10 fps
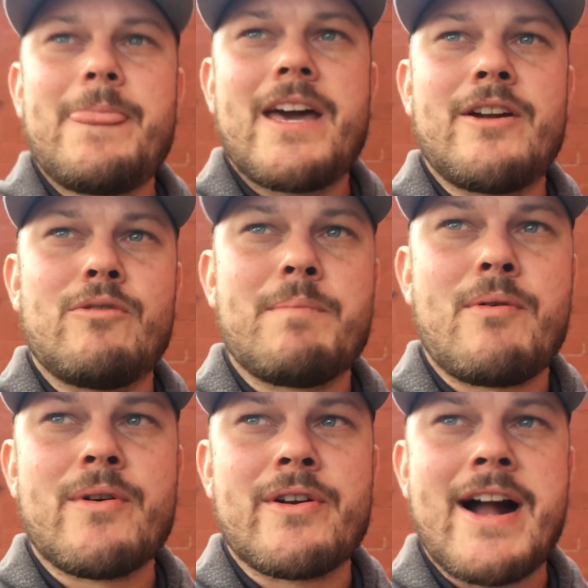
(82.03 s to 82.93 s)
and a
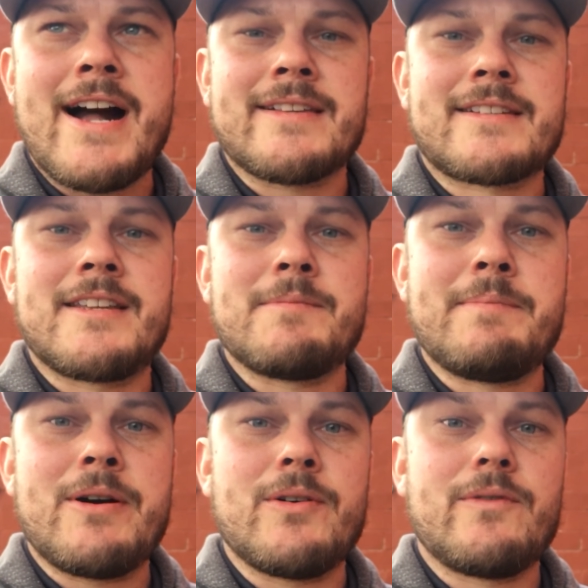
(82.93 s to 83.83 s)
reporter asked him
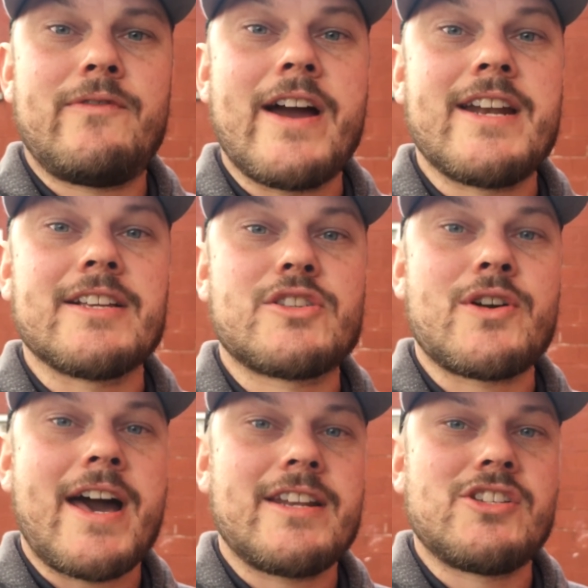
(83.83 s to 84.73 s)
about fighting
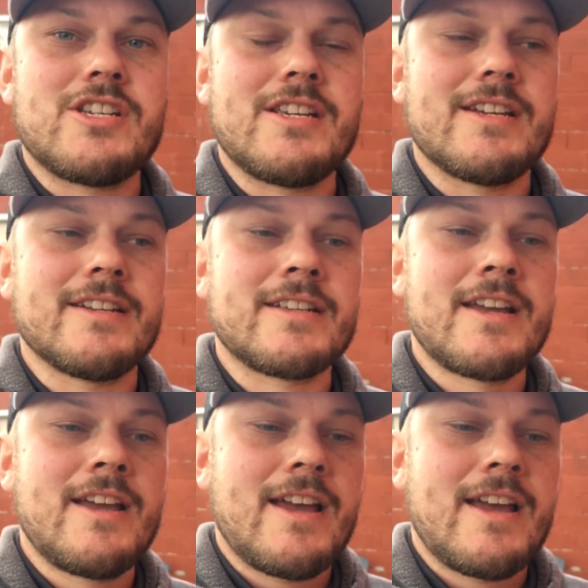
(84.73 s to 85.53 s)
strategy and